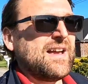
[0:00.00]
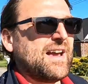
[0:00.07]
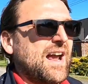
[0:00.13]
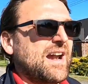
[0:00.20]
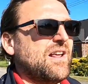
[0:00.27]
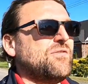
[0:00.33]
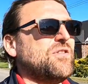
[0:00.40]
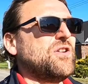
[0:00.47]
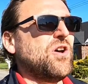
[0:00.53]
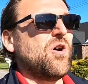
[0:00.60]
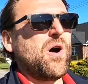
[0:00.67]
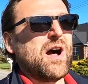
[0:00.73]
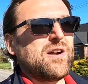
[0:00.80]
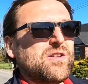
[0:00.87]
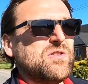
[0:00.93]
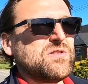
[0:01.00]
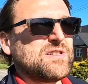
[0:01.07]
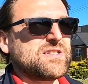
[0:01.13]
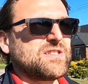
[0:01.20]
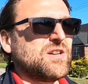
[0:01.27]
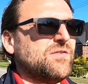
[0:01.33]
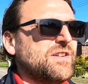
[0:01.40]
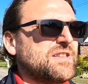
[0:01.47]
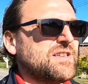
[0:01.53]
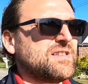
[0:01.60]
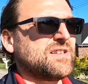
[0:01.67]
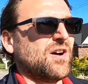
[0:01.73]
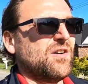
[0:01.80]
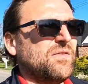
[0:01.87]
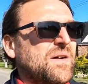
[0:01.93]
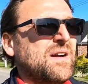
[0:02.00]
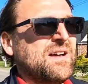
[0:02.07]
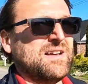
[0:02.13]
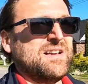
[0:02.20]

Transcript: And if you know how to use the service itself,